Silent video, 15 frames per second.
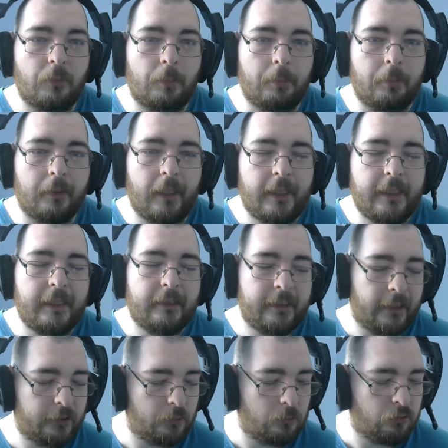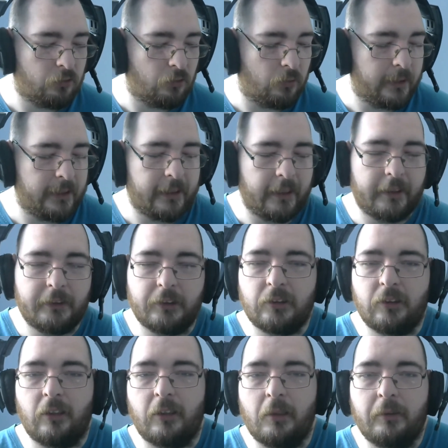play in the actual story. He ain't just
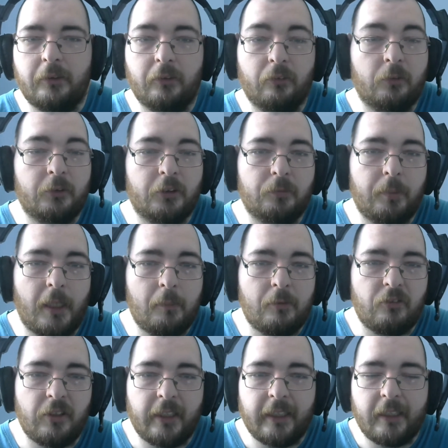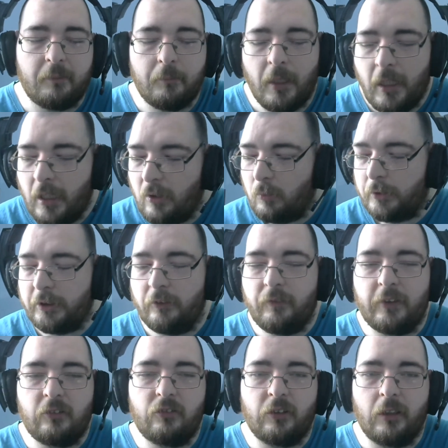like you're not just babysitting him, which I
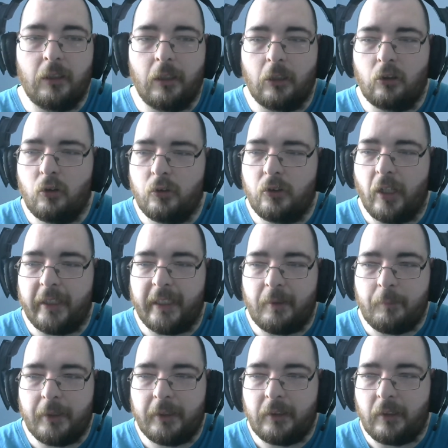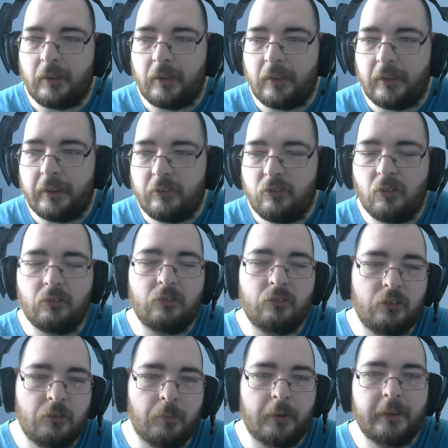think is a good dynamic. He's not
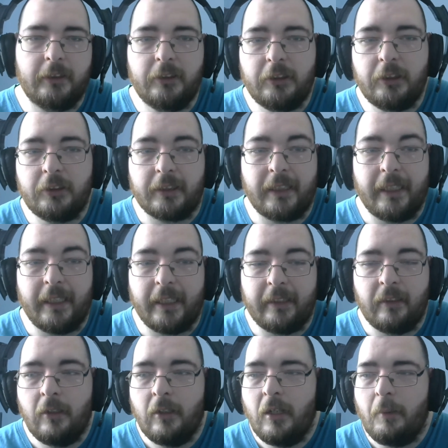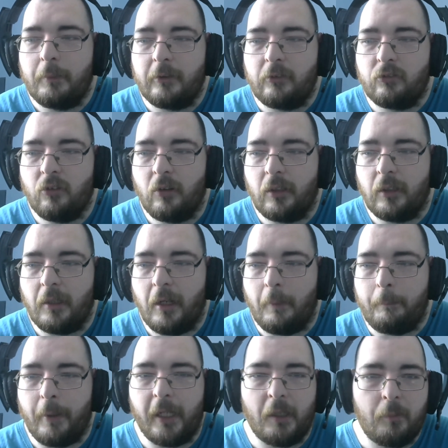too much, he's just a kid, but he's not a
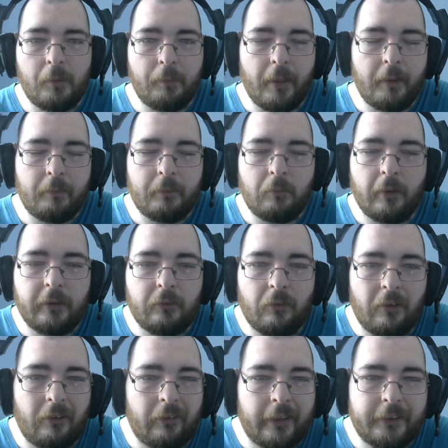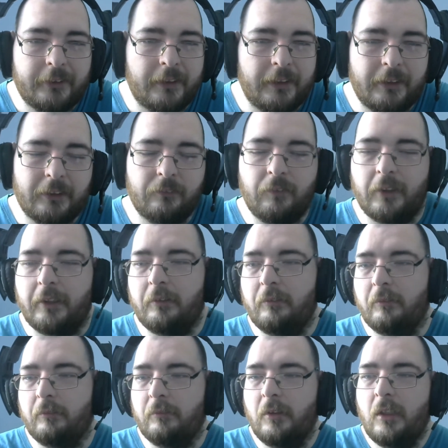baby where you are actually just
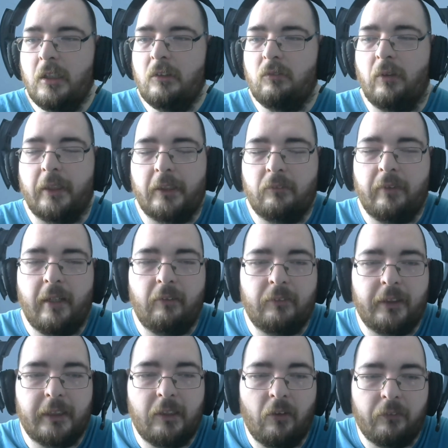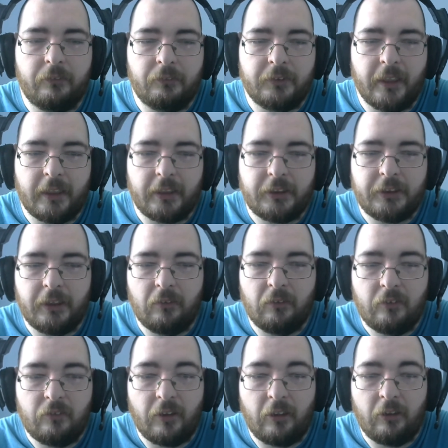fucking running around and he can't do jack shit. At
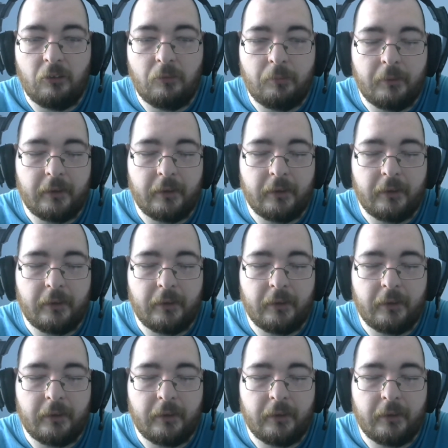least I hope